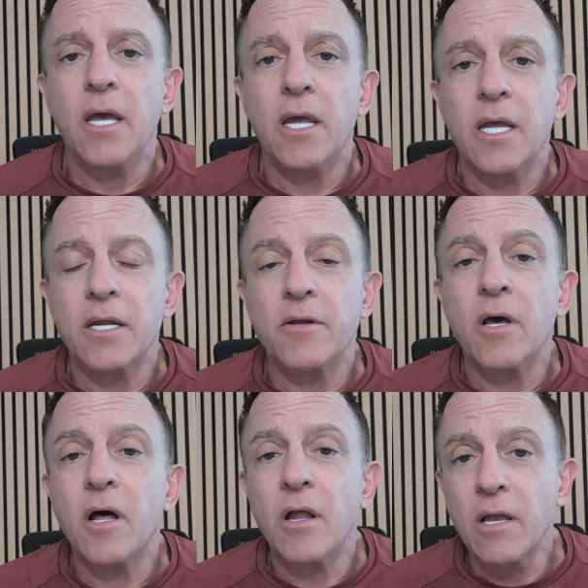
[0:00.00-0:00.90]
And
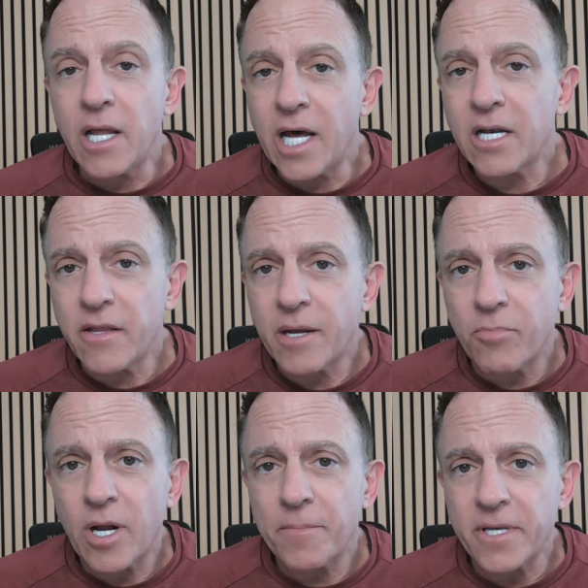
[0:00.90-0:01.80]
a lot of that
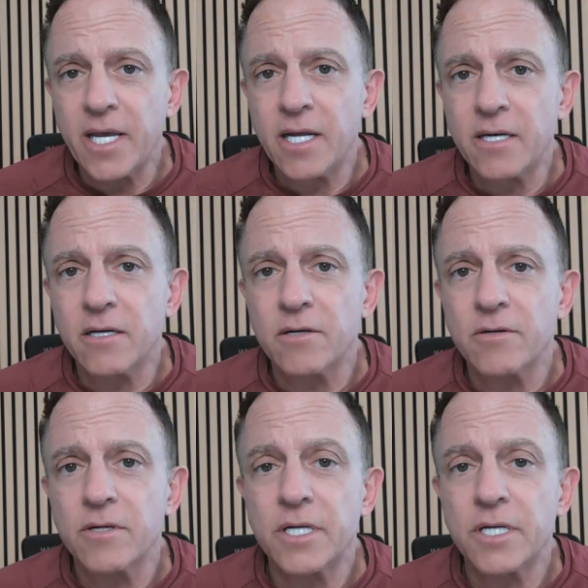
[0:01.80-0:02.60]
propaganda